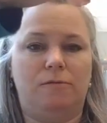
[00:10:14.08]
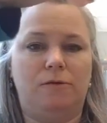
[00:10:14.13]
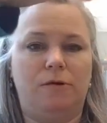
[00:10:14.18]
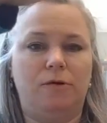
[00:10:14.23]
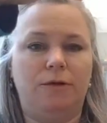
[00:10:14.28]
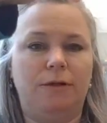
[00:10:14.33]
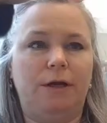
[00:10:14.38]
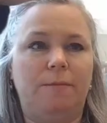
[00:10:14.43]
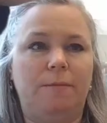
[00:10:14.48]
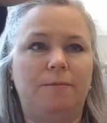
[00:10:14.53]

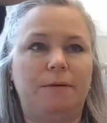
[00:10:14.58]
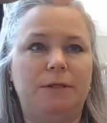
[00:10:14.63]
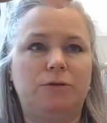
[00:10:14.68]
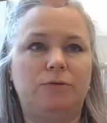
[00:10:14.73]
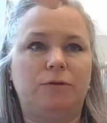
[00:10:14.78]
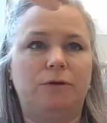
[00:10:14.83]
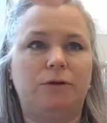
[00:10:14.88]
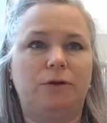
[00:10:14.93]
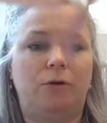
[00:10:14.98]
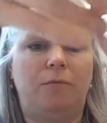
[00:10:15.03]
roll it up
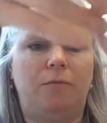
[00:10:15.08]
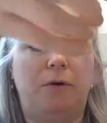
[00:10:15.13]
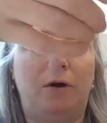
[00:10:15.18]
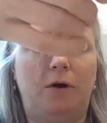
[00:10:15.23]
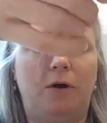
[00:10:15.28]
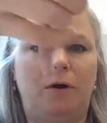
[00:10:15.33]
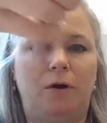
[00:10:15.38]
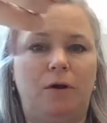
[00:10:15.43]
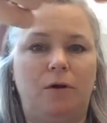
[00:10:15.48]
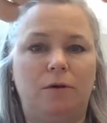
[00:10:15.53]
into a little
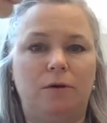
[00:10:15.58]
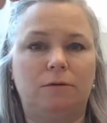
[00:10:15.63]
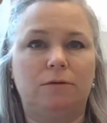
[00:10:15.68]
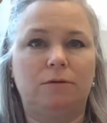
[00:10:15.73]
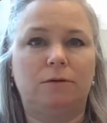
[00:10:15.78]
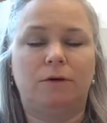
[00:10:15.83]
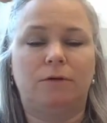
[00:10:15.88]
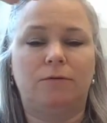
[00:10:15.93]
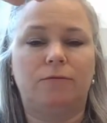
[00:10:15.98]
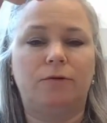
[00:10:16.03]
ball,
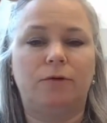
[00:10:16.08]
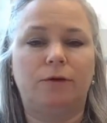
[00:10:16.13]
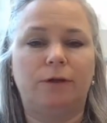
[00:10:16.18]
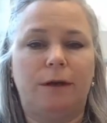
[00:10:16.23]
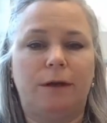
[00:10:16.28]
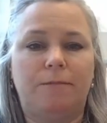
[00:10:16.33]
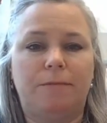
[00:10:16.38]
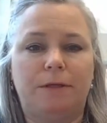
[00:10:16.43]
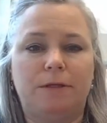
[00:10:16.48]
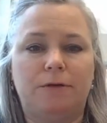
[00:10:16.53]
or roll
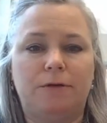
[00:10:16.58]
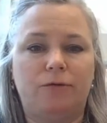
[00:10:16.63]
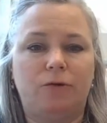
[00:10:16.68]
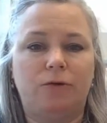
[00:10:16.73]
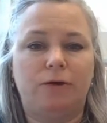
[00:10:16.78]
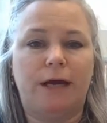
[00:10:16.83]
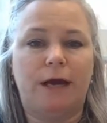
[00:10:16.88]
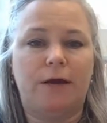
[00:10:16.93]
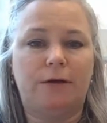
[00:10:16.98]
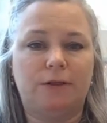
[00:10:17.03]

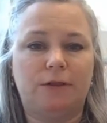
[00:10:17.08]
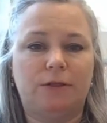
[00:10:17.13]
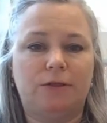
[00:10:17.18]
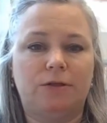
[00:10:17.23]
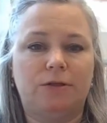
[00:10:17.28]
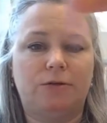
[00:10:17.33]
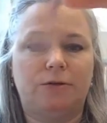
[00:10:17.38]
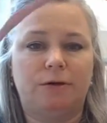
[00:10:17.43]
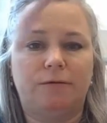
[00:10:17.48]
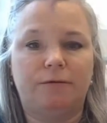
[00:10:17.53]
it out into
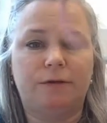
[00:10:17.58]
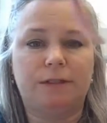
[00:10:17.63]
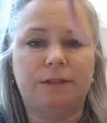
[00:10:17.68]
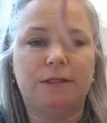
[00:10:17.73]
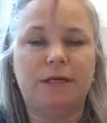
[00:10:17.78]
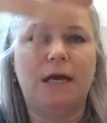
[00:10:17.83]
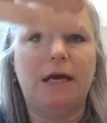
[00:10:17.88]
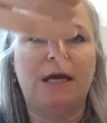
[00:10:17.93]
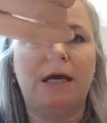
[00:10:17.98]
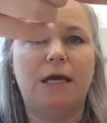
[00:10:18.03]
sort of a
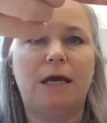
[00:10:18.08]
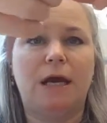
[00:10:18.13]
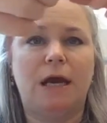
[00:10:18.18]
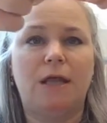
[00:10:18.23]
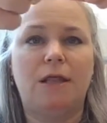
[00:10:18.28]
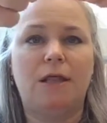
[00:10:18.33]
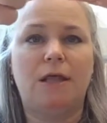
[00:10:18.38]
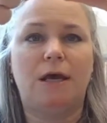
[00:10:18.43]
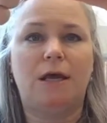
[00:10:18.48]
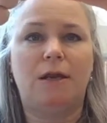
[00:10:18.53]
snake,
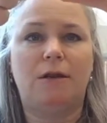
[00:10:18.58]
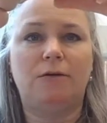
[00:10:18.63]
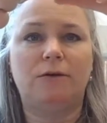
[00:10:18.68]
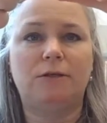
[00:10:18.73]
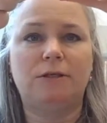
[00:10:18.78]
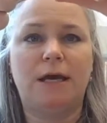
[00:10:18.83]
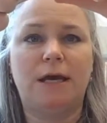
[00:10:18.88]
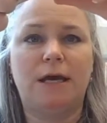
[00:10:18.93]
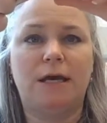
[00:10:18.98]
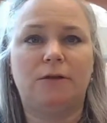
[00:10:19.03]
and then
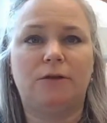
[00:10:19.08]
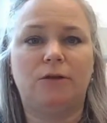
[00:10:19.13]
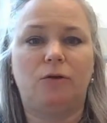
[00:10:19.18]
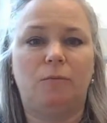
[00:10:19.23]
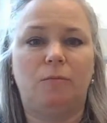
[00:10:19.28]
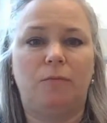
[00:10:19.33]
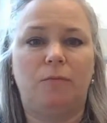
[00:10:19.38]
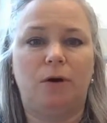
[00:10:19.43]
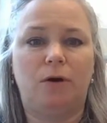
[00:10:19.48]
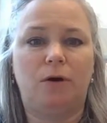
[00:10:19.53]
take
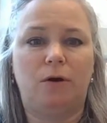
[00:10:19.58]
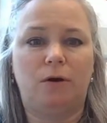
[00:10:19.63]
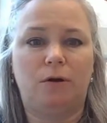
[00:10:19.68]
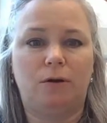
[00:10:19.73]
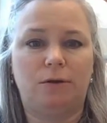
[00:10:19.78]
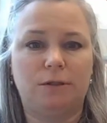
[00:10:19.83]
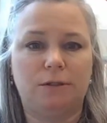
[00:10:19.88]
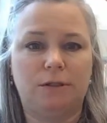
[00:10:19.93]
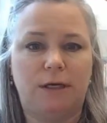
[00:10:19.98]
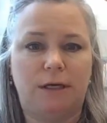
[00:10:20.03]
little
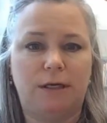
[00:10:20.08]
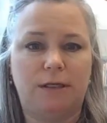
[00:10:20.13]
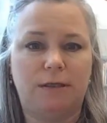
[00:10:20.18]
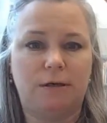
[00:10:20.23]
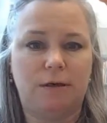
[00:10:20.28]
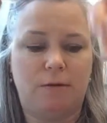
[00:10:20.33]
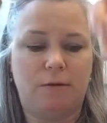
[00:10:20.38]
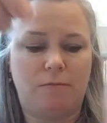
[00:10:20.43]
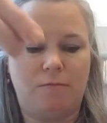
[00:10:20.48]
balls and